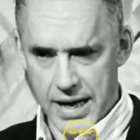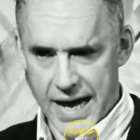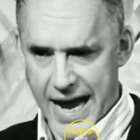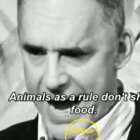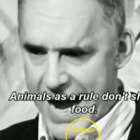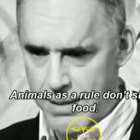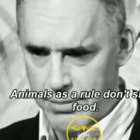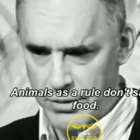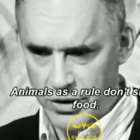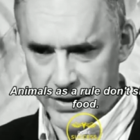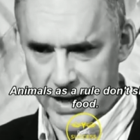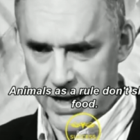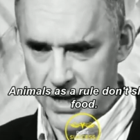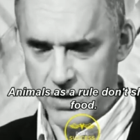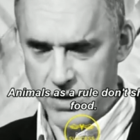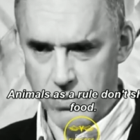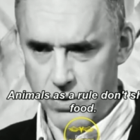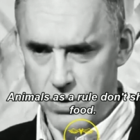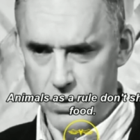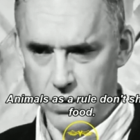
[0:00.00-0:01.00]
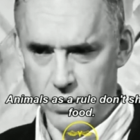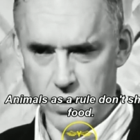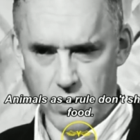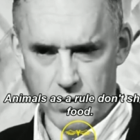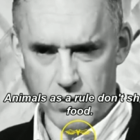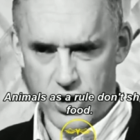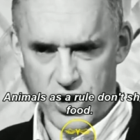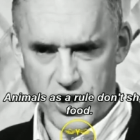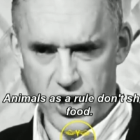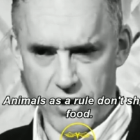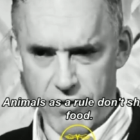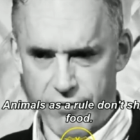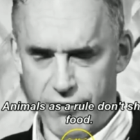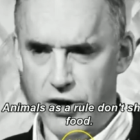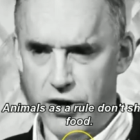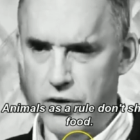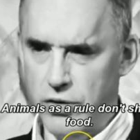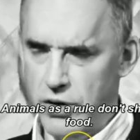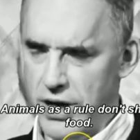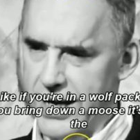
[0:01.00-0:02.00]
animals as a rule don't share
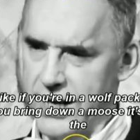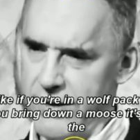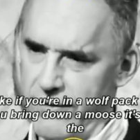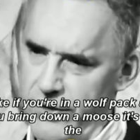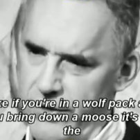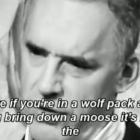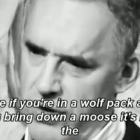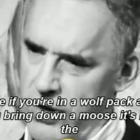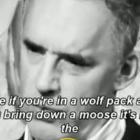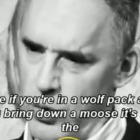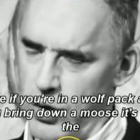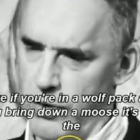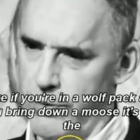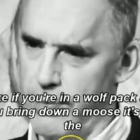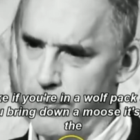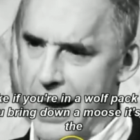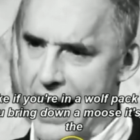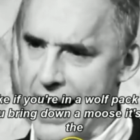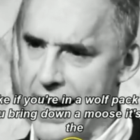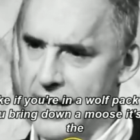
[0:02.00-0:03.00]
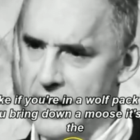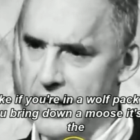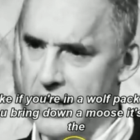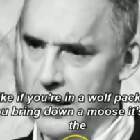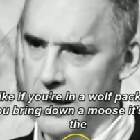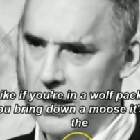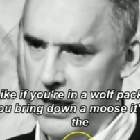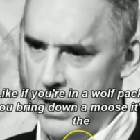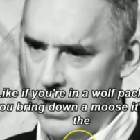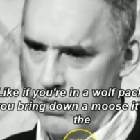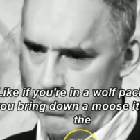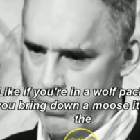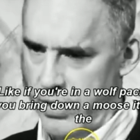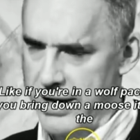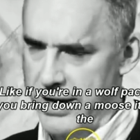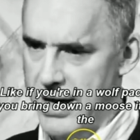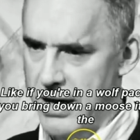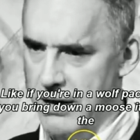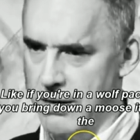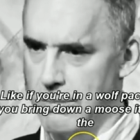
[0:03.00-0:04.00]
food. Like if you're in a wolf pack and you
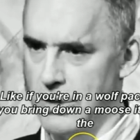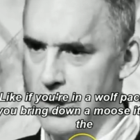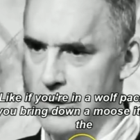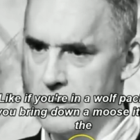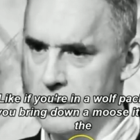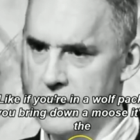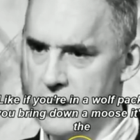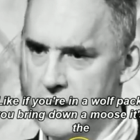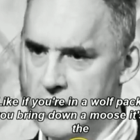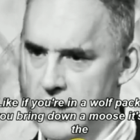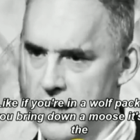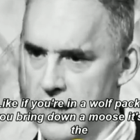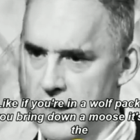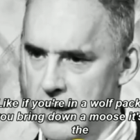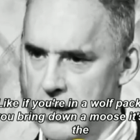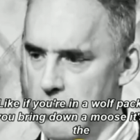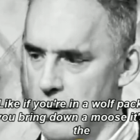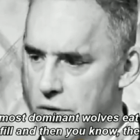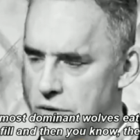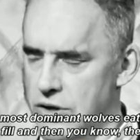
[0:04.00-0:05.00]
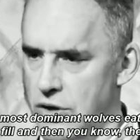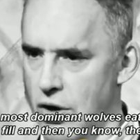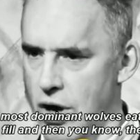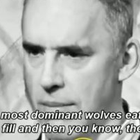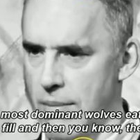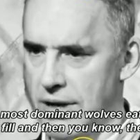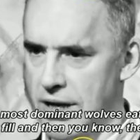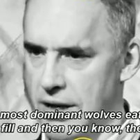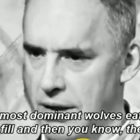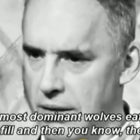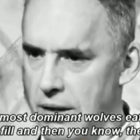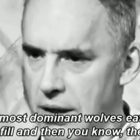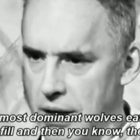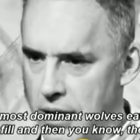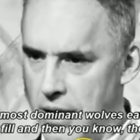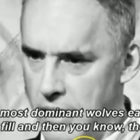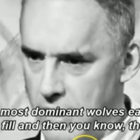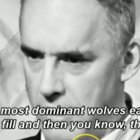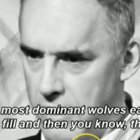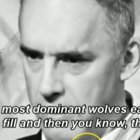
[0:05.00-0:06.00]
bring down a moose, it's like the most dominant
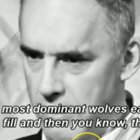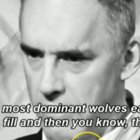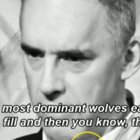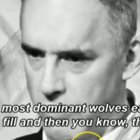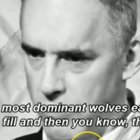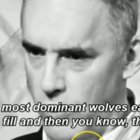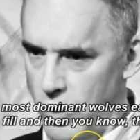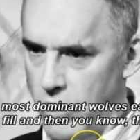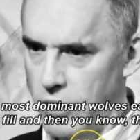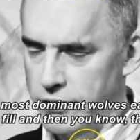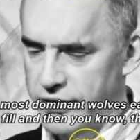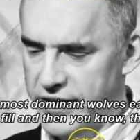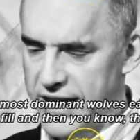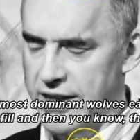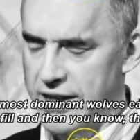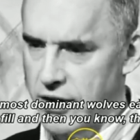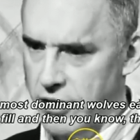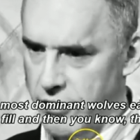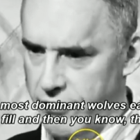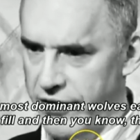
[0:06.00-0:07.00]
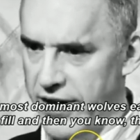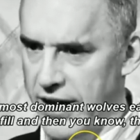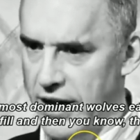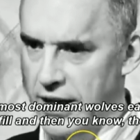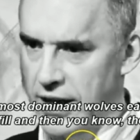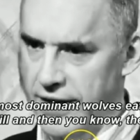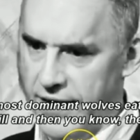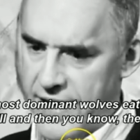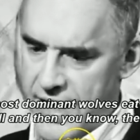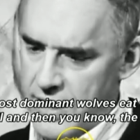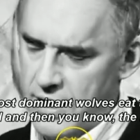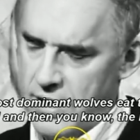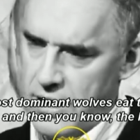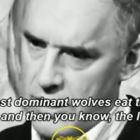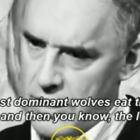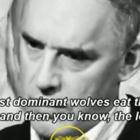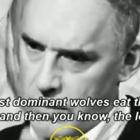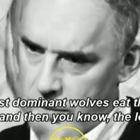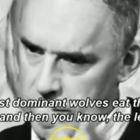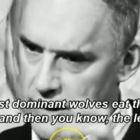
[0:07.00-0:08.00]
wolves eat their fill and then, you
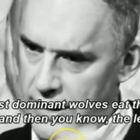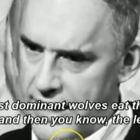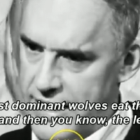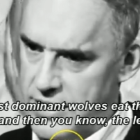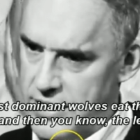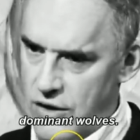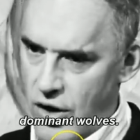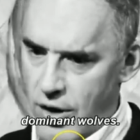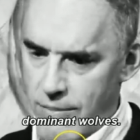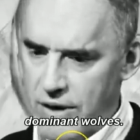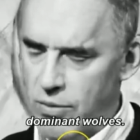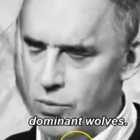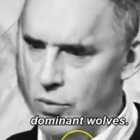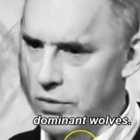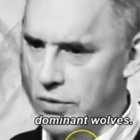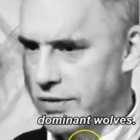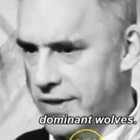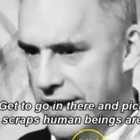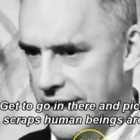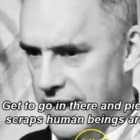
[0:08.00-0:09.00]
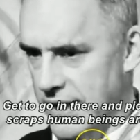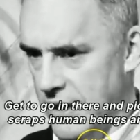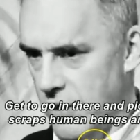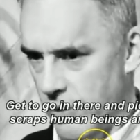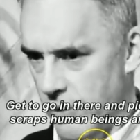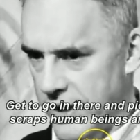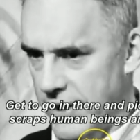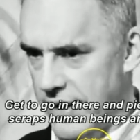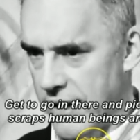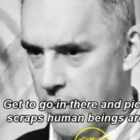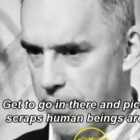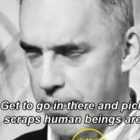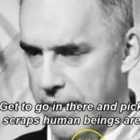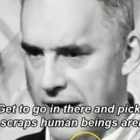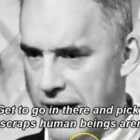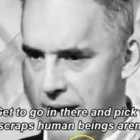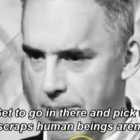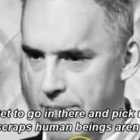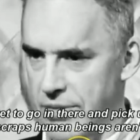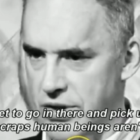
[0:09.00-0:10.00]
know, the less dominant wolves get to go in there and
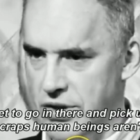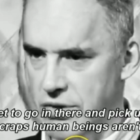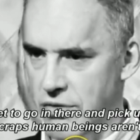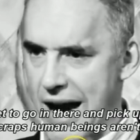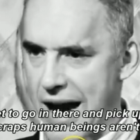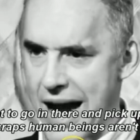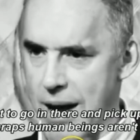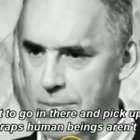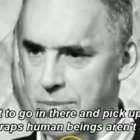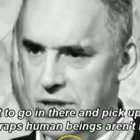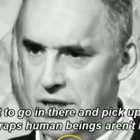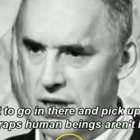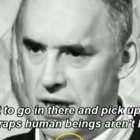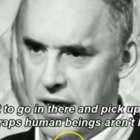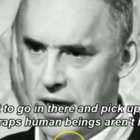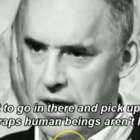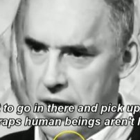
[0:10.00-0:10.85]
pick up the scraps.